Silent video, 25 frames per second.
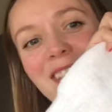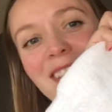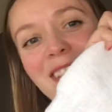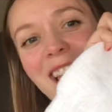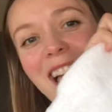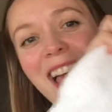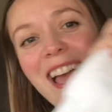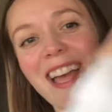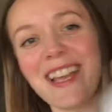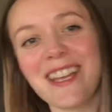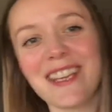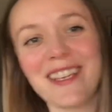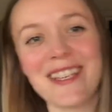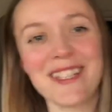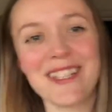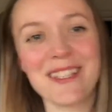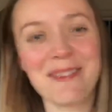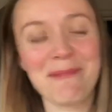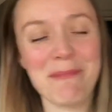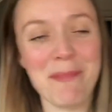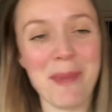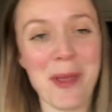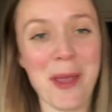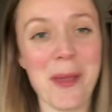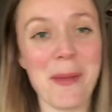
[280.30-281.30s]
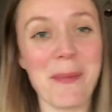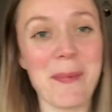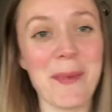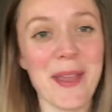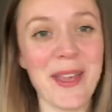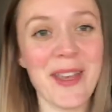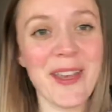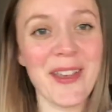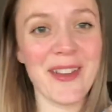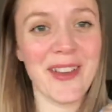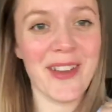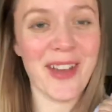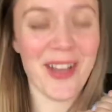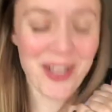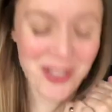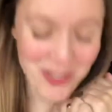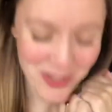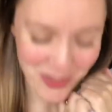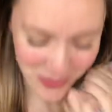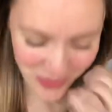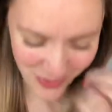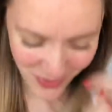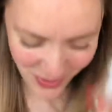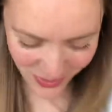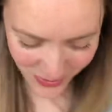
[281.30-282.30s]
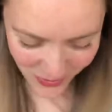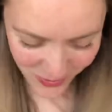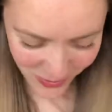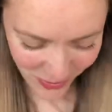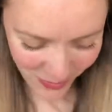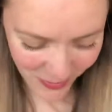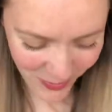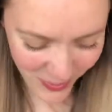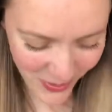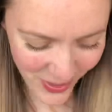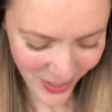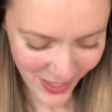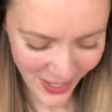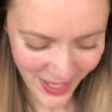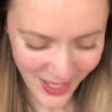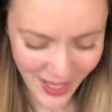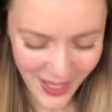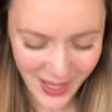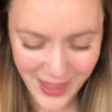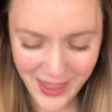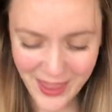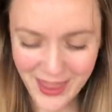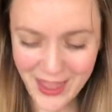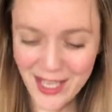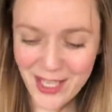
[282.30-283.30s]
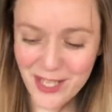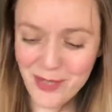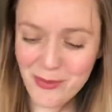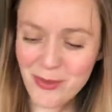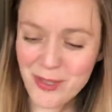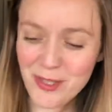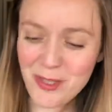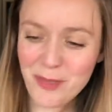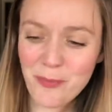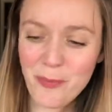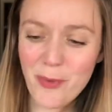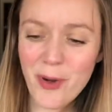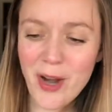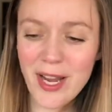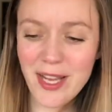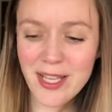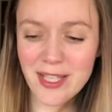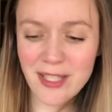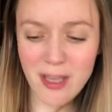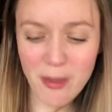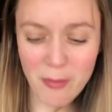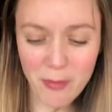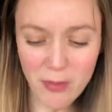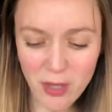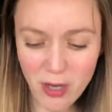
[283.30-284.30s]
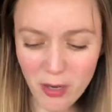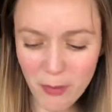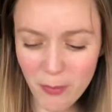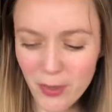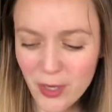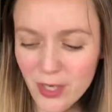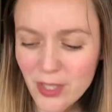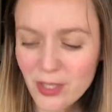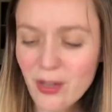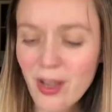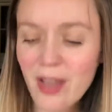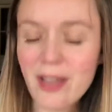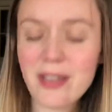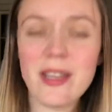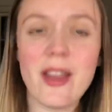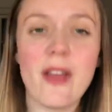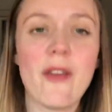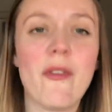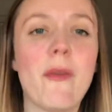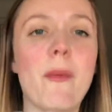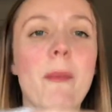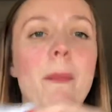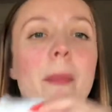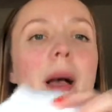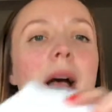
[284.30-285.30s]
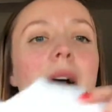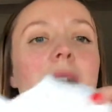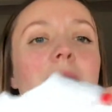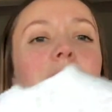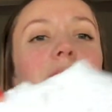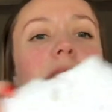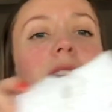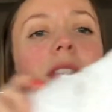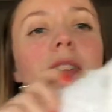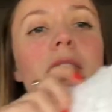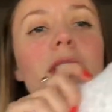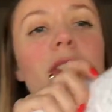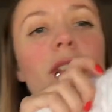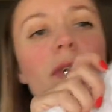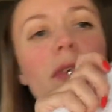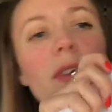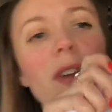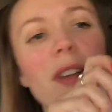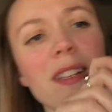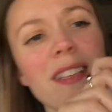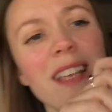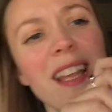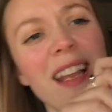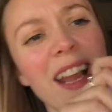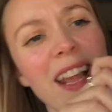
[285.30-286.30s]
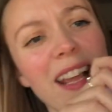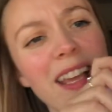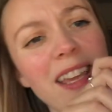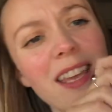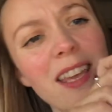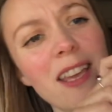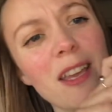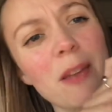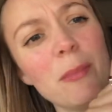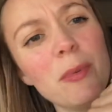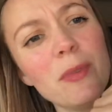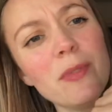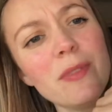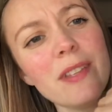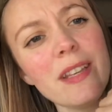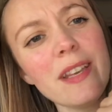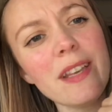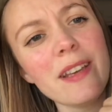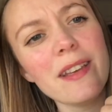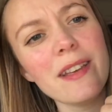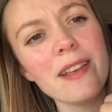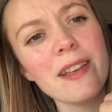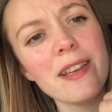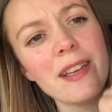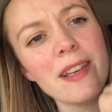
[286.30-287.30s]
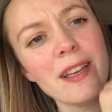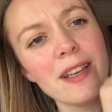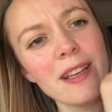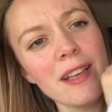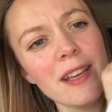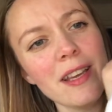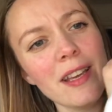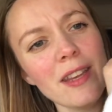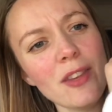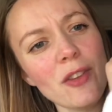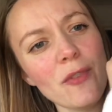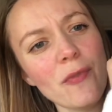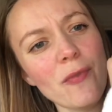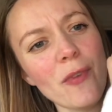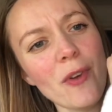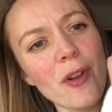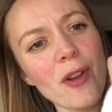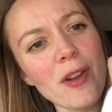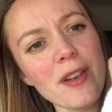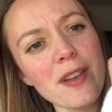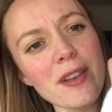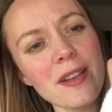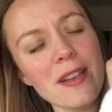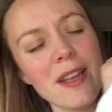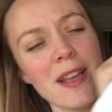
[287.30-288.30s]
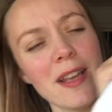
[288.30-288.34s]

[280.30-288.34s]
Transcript: size baby. So adorable. And this one's pretty similar, but it's got a different pattern at the front. It's kind of cable knit at the front,